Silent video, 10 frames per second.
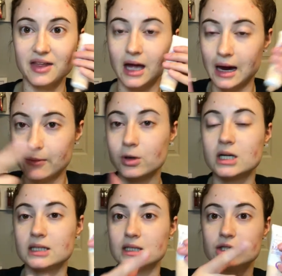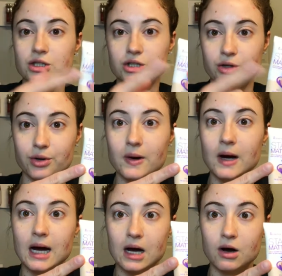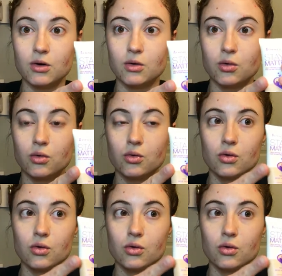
Like, I want to show you how